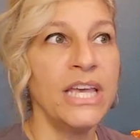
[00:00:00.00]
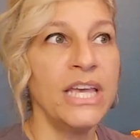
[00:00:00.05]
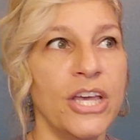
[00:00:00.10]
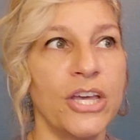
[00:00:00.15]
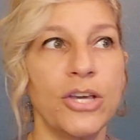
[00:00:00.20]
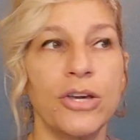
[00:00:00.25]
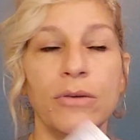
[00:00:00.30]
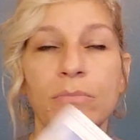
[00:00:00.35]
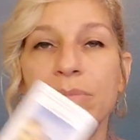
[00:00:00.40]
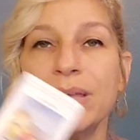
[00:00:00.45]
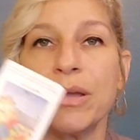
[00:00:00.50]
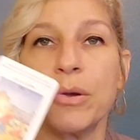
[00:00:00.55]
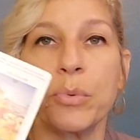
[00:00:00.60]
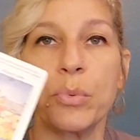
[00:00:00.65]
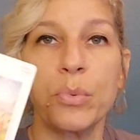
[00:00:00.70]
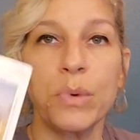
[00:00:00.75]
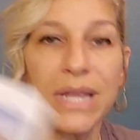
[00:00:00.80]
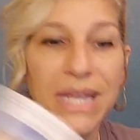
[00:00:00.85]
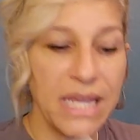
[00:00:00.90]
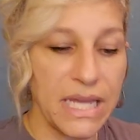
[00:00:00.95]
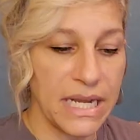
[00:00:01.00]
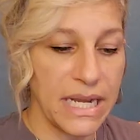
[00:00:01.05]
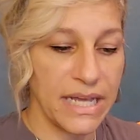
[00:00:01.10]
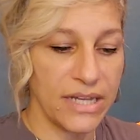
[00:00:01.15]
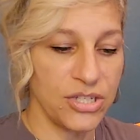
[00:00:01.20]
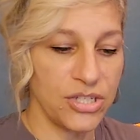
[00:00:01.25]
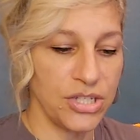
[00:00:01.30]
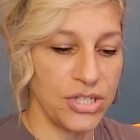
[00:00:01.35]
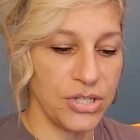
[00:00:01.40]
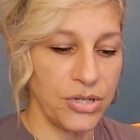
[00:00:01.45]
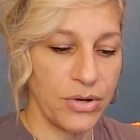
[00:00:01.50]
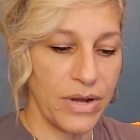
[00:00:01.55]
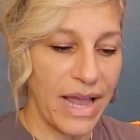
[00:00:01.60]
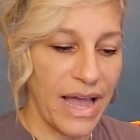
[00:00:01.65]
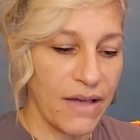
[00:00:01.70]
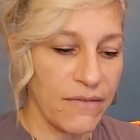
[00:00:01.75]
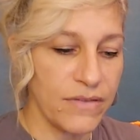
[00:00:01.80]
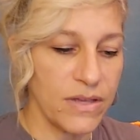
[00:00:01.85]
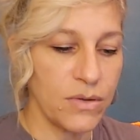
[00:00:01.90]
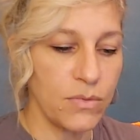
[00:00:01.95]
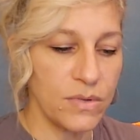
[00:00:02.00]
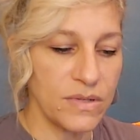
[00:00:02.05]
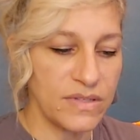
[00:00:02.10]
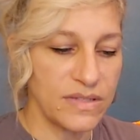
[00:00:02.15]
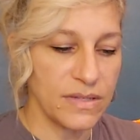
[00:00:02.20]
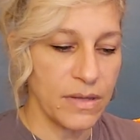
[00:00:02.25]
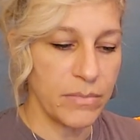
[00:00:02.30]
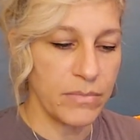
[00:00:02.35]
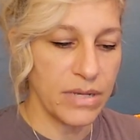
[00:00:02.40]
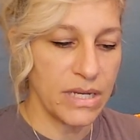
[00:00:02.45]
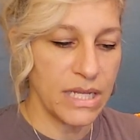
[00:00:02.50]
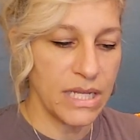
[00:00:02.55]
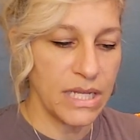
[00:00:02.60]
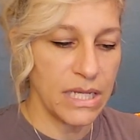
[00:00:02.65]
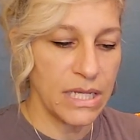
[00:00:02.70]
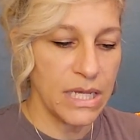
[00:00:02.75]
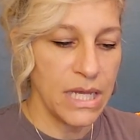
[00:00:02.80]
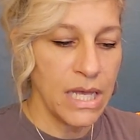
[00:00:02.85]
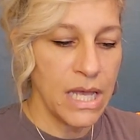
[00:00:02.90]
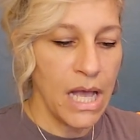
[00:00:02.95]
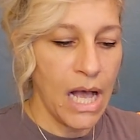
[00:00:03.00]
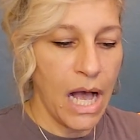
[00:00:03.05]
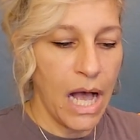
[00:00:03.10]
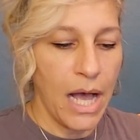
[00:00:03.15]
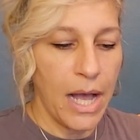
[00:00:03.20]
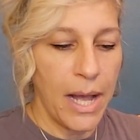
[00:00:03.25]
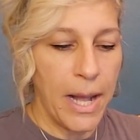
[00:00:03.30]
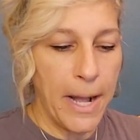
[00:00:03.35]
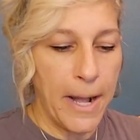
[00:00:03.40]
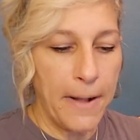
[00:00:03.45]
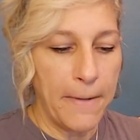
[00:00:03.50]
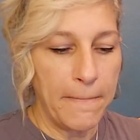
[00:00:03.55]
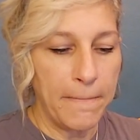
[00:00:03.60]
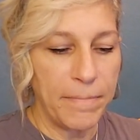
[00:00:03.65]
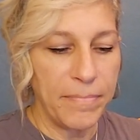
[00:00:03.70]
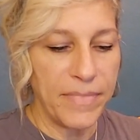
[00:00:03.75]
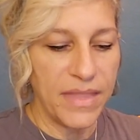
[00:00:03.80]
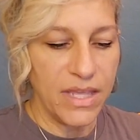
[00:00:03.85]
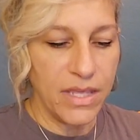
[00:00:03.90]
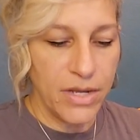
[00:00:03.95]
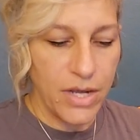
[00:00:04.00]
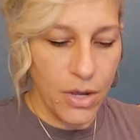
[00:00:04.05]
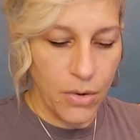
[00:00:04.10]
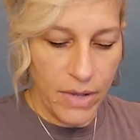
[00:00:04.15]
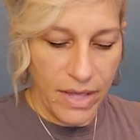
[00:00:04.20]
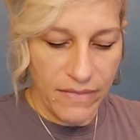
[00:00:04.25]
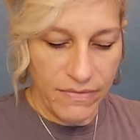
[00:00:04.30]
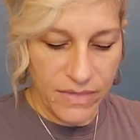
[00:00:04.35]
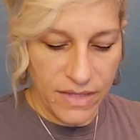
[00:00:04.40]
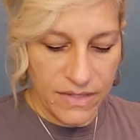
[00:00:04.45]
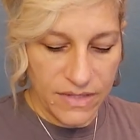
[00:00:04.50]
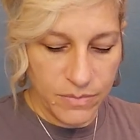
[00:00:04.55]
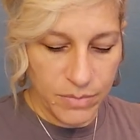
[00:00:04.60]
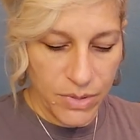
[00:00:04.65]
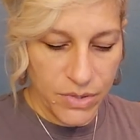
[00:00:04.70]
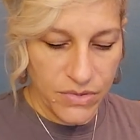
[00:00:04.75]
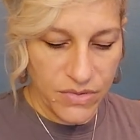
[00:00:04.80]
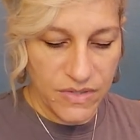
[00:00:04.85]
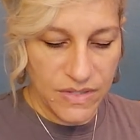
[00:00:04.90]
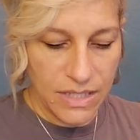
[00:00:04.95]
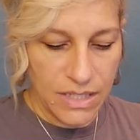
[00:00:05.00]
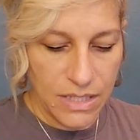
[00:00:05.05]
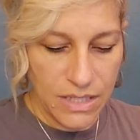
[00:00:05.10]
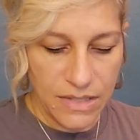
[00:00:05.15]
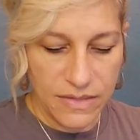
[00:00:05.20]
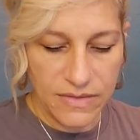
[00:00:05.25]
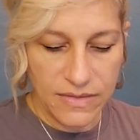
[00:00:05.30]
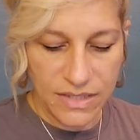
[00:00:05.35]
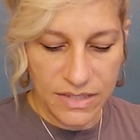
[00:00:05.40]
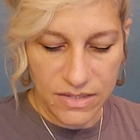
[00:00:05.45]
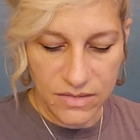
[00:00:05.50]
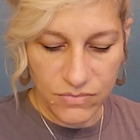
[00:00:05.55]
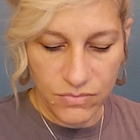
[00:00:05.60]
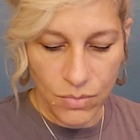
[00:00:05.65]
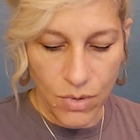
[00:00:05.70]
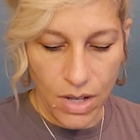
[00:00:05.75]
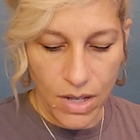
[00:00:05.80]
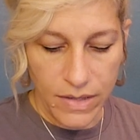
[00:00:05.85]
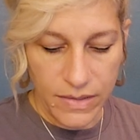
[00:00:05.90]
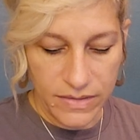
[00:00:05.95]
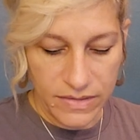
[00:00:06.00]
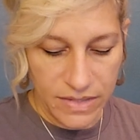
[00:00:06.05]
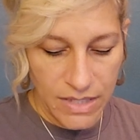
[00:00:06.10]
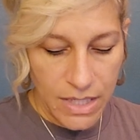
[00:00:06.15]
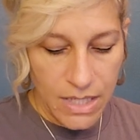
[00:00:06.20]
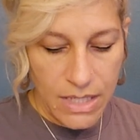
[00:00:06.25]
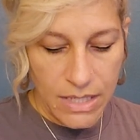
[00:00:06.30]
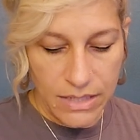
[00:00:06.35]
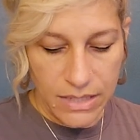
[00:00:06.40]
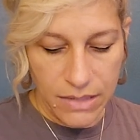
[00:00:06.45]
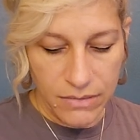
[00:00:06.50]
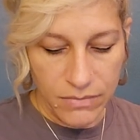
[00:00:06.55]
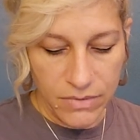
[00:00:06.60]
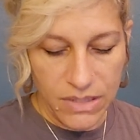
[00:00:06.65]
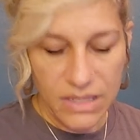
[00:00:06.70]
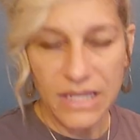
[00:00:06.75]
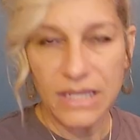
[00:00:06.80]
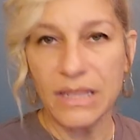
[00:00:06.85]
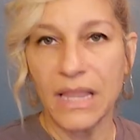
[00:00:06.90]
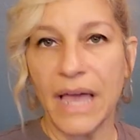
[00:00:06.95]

It could be a reconnection you're having with somebody. You know, and this person, Six of Wands, they really